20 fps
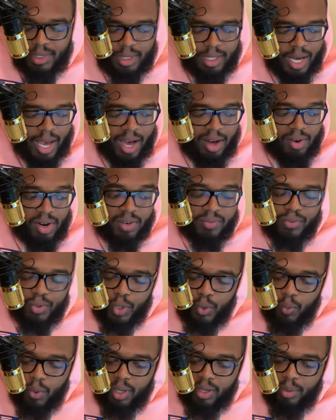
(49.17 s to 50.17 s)
however
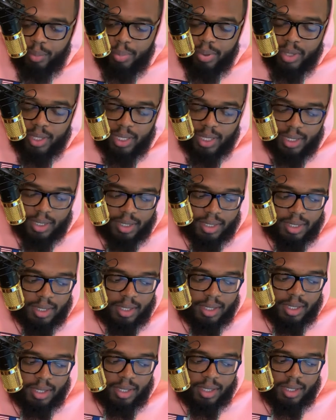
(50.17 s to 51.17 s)
you want to put it.
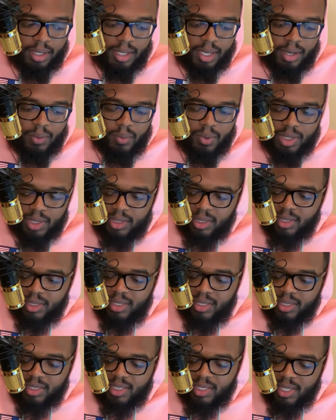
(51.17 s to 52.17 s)
I want to
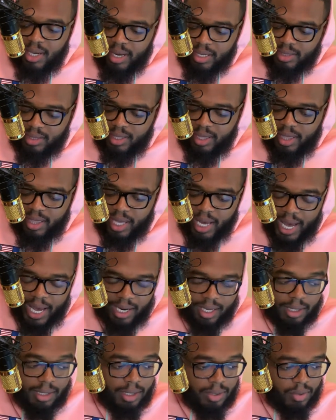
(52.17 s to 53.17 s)
discuss that
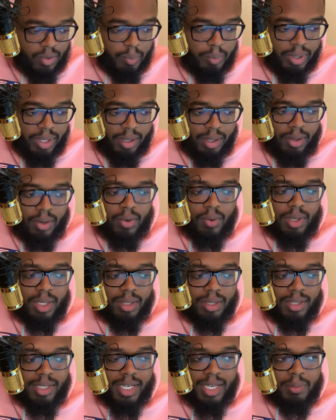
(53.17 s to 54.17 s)
a little bit, go
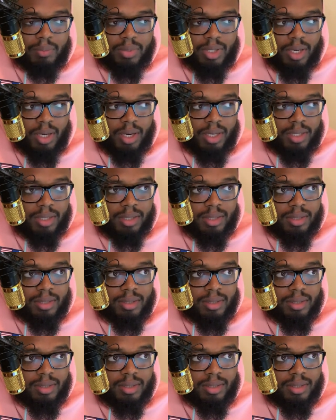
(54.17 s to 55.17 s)
in depth on it,
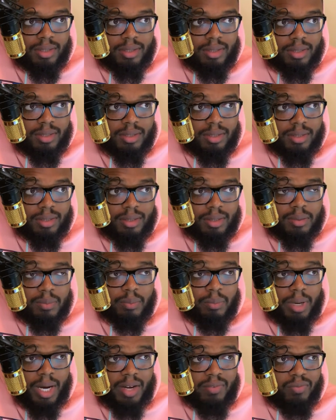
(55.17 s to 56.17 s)

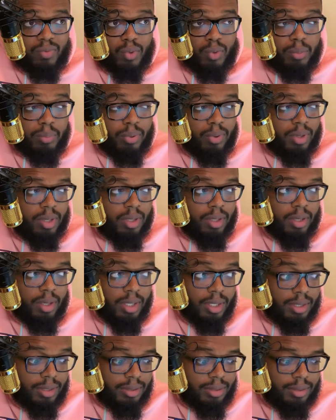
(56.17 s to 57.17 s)
my viewpoint
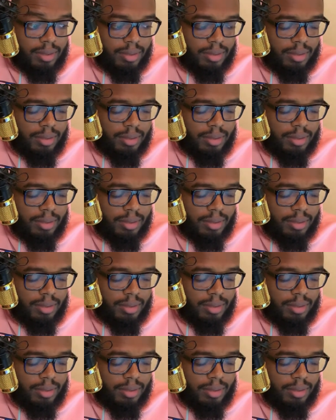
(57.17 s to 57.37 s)
on it,